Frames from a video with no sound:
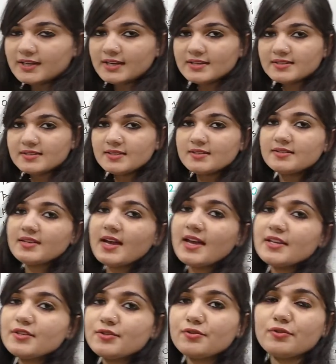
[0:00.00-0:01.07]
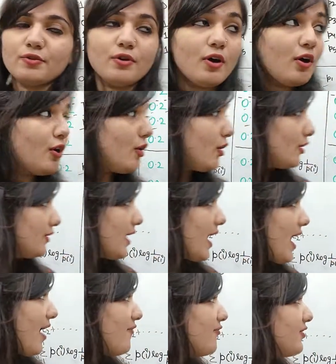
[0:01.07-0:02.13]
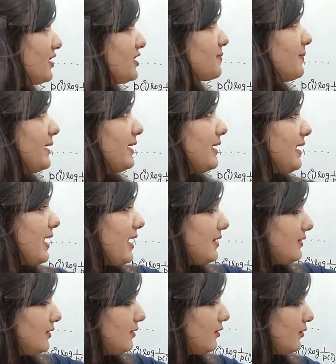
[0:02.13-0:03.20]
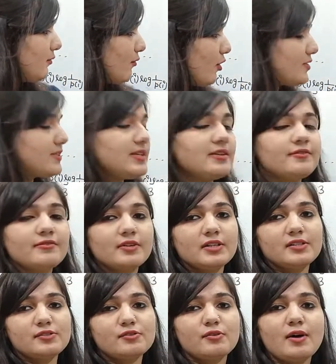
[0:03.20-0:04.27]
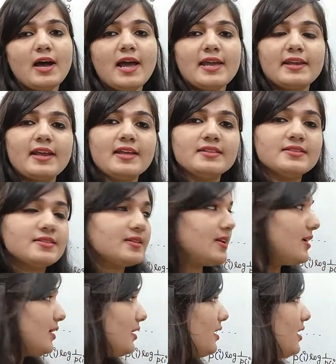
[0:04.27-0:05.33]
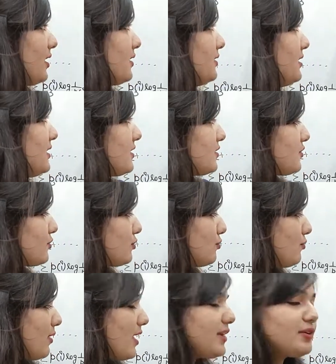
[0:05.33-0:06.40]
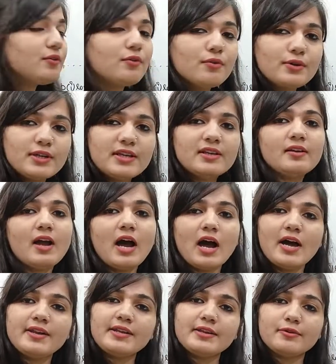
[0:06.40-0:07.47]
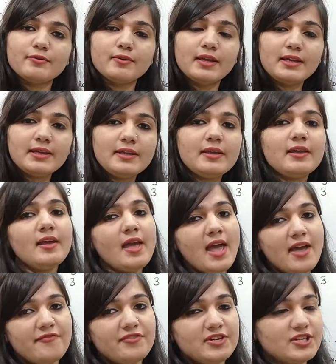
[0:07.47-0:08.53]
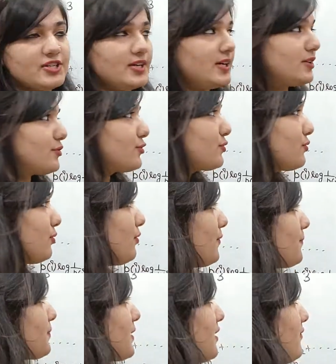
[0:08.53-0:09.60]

cases I saw the average bit length was equal. So I can say these two encoding are equally efficient. So